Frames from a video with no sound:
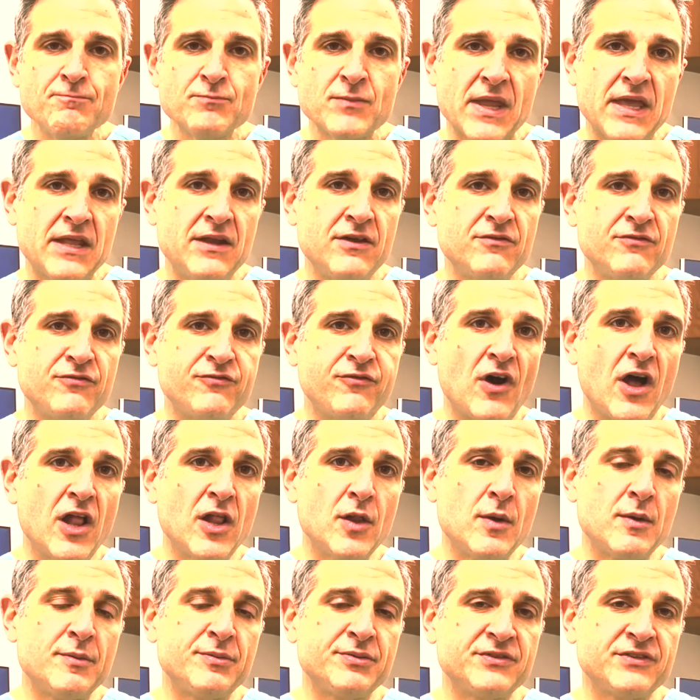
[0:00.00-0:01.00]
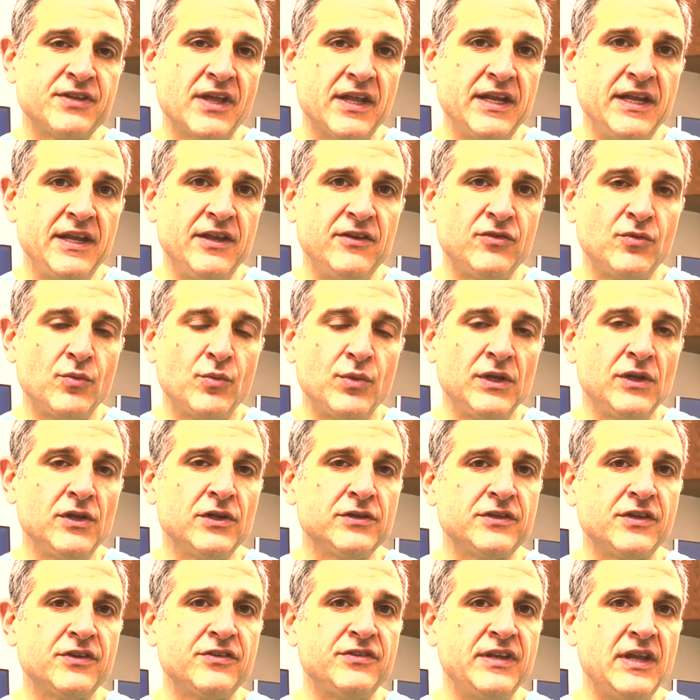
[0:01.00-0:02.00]
And in follow-up studies, we
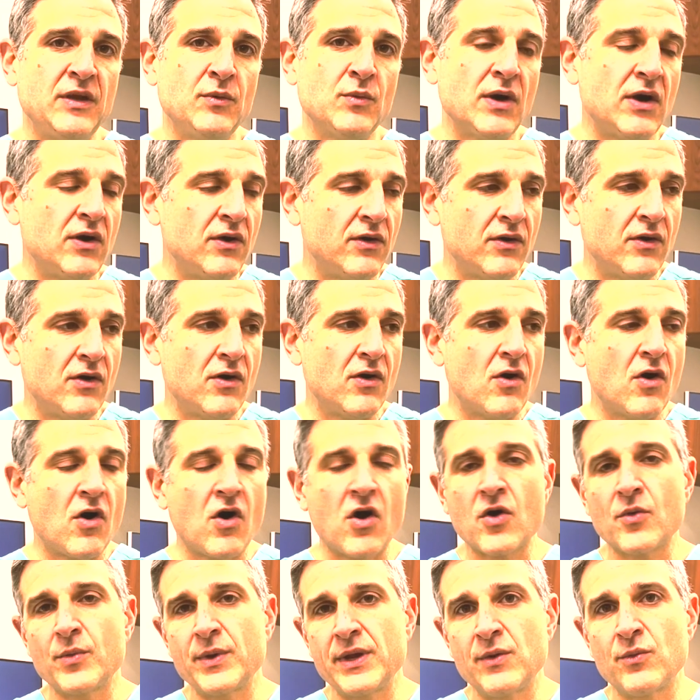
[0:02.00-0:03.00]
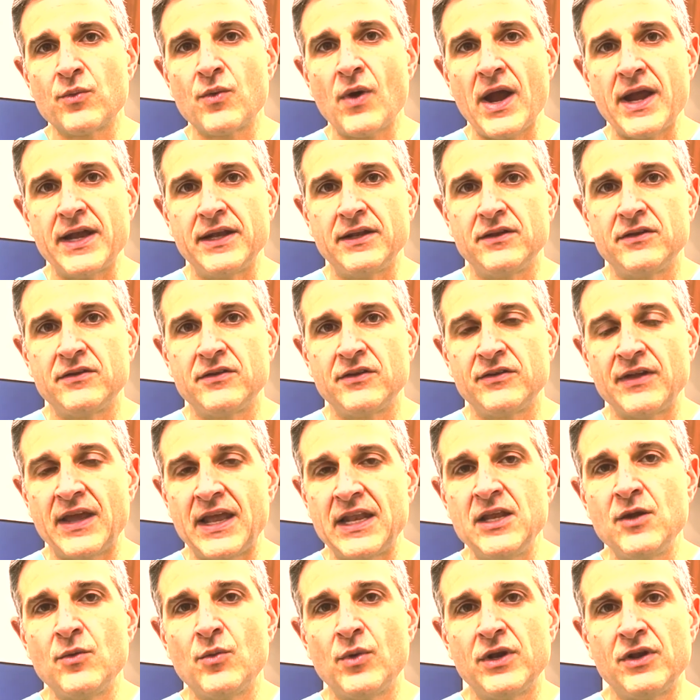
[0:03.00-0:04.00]
look to see, well, are we right? Does
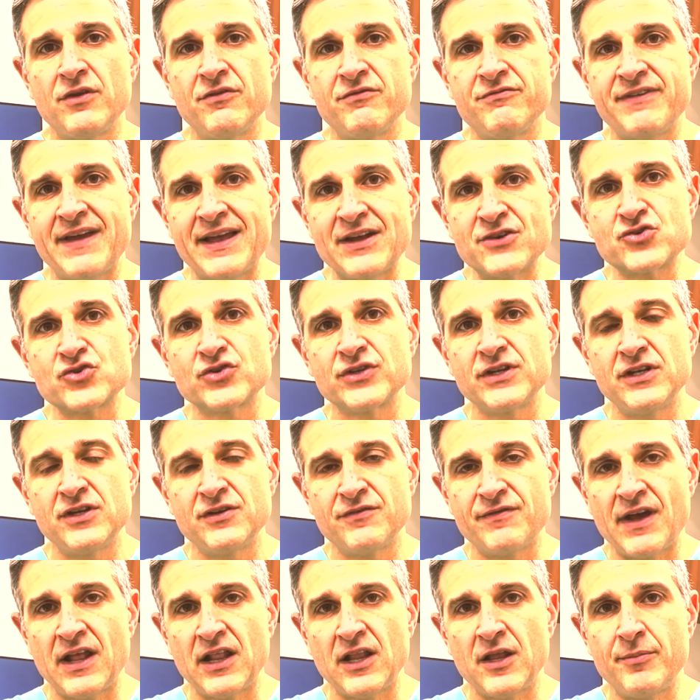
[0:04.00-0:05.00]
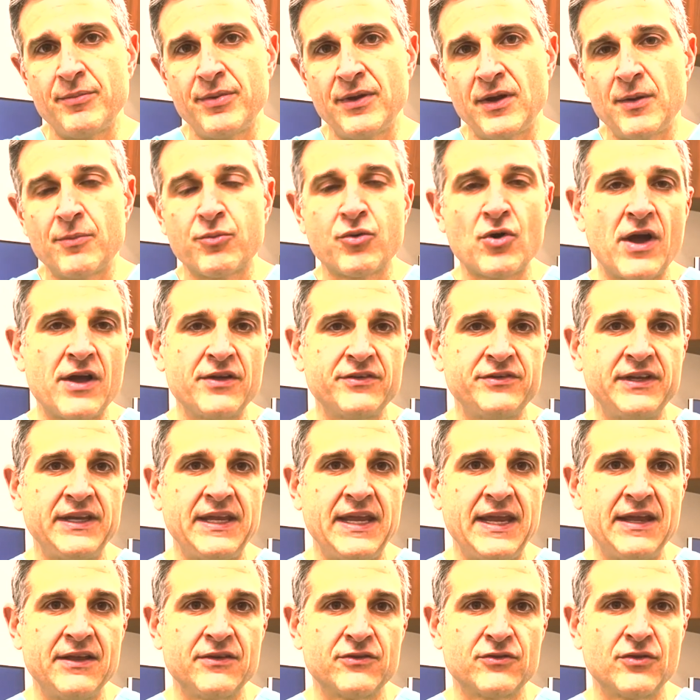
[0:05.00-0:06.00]
anyone eventually develop a prostate
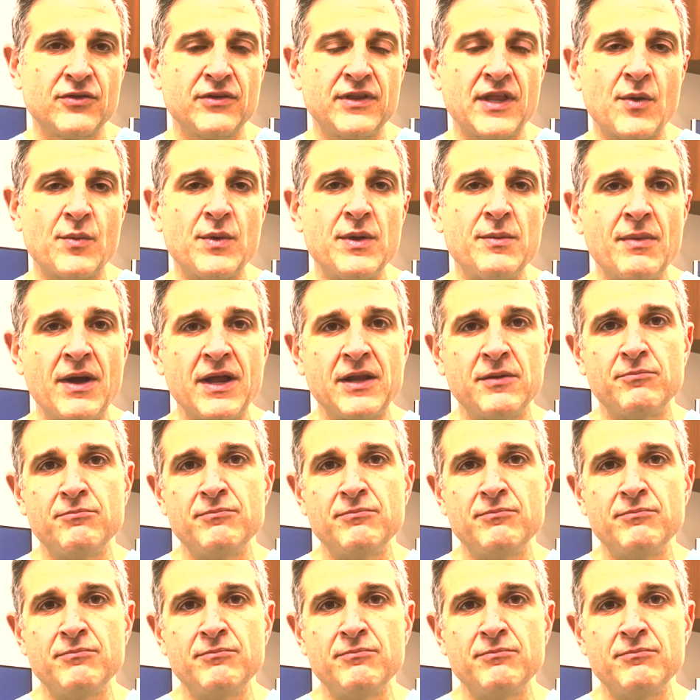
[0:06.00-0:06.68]
cancer that we might